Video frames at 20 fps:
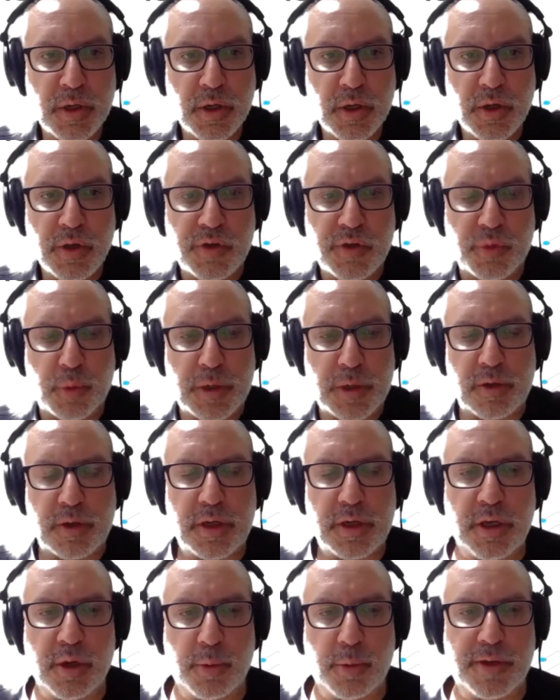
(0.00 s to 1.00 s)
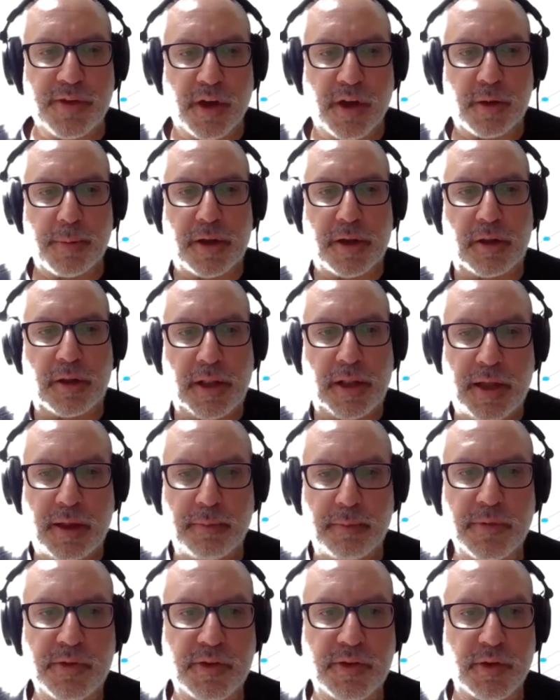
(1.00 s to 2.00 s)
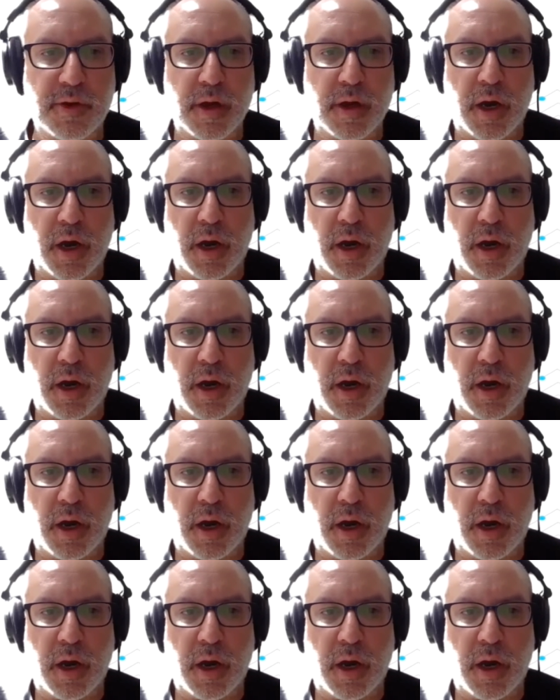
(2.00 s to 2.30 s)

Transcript: So we talk about claims.